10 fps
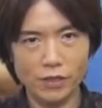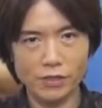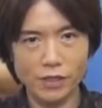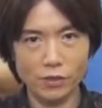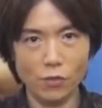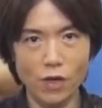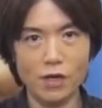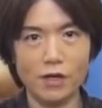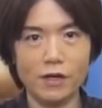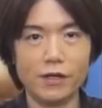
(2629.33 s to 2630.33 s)
S N K was
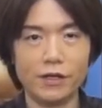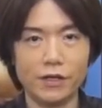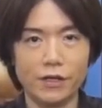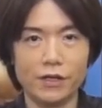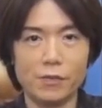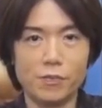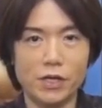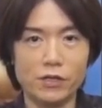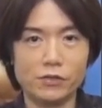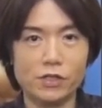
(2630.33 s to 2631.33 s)
also involved with the
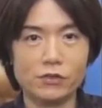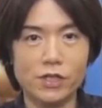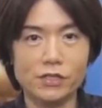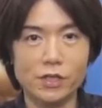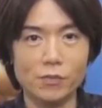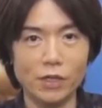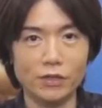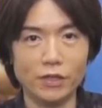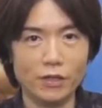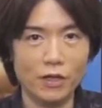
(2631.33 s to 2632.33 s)
Mii Fighter set this
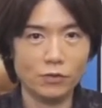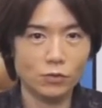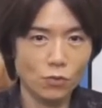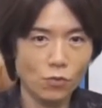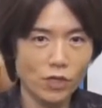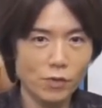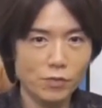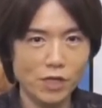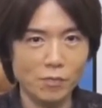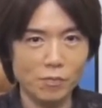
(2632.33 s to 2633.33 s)
time, so it has a
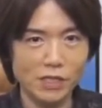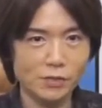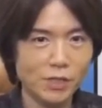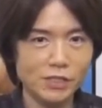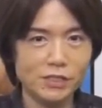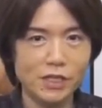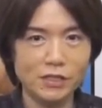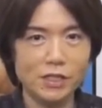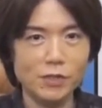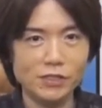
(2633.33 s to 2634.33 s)
strong fighting game
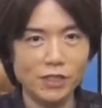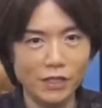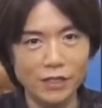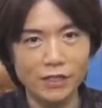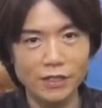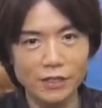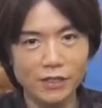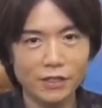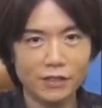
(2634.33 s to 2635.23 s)
influence. That's today!